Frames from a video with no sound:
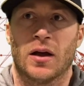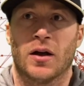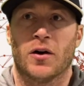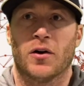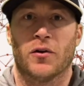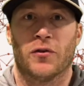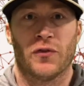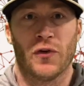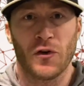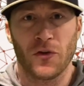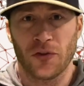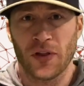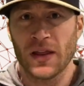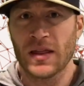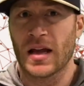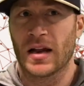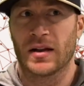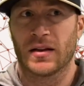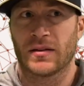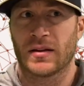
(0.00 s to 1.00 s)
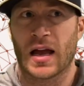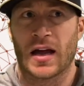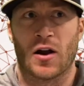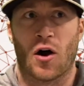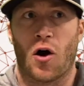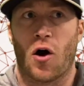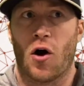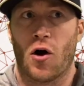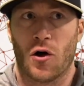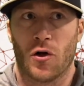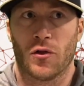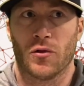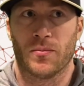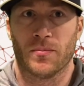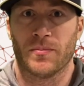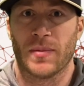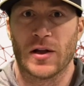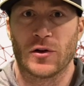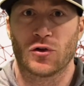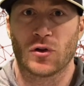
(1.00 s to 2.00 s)
first thing that kind of all
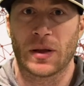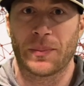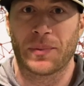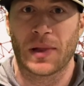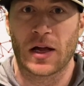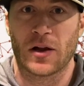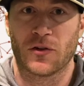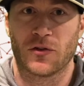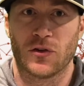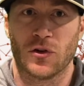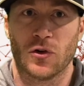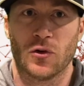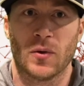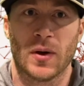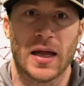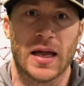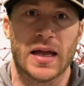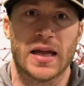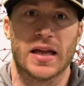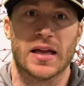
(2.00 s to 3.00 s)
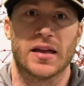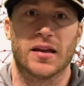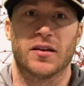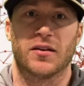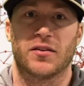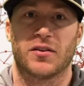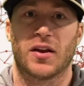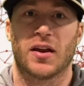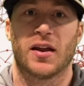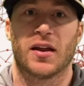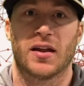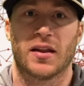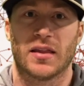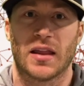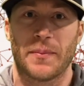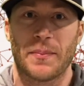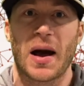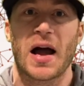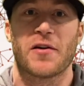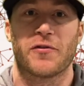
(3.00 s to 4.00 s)
major league players do is
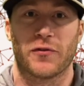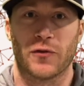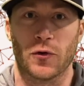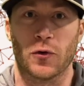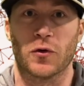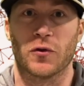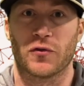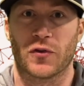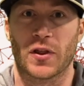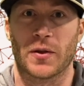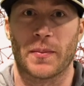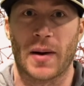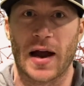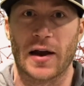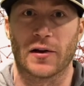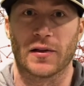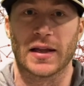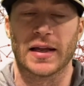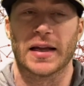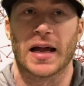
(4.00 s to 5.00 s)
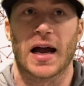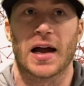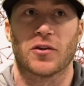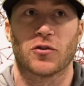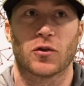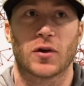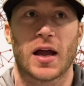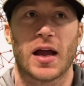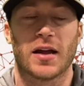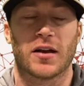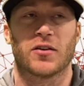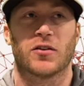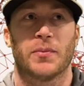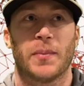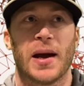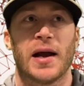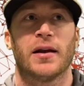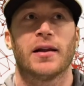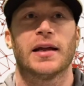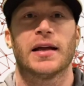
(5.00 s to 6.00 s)
they buy food for the minor league guys, okay? Because the
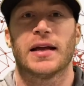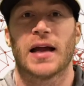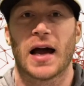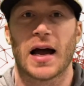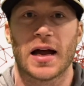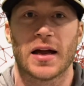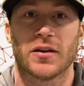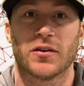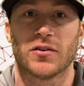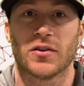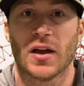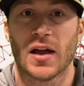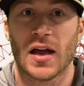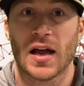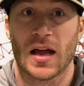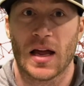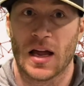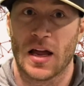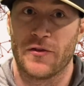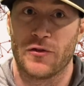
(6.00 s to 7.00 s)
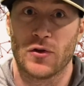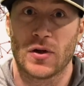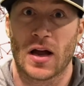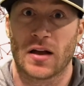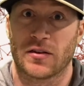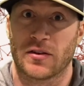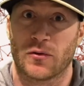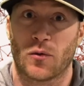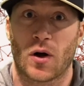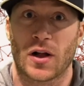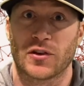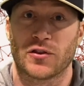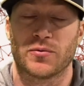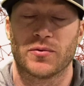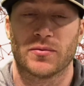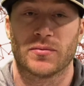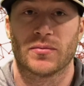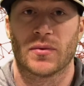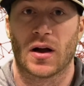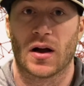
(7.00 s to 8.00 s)
minor league guys, if you guys have watched,
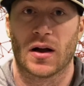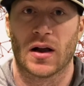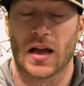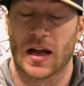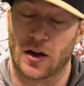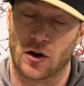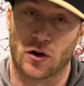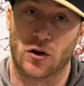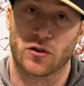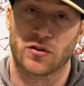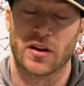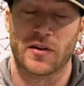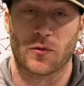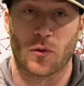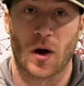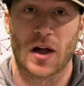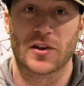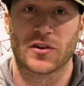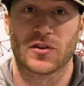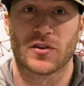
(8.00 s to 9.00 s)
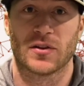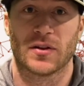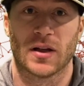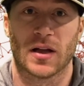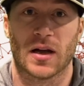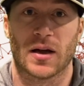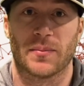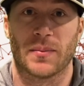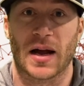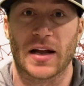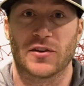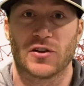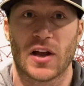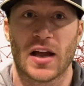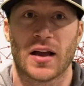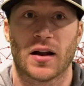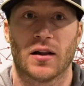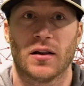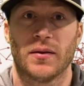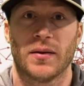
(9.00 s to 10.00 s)
and girls have watched my
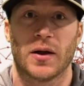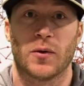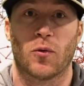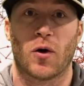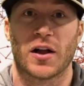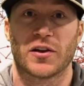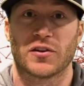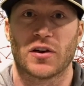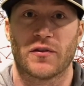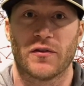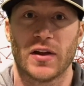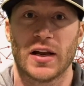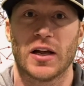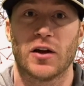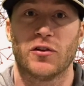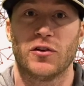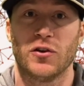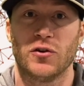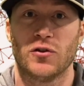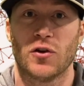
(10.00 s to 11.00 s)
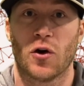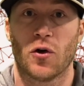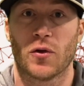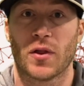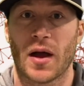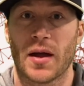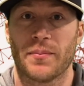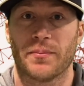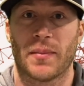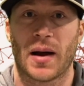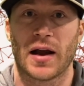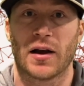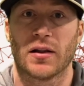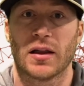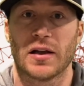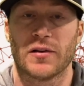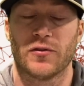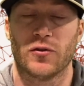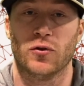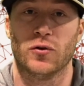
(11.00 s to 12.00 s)
channel and watched our videos, you know that minor
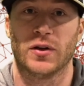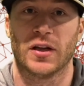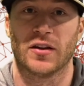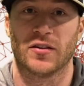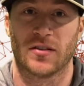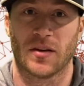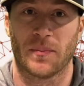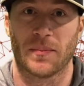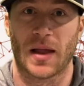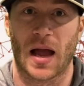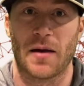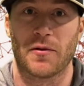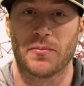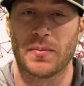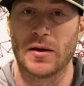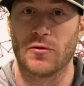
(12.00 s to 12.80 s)
league food can sometimes be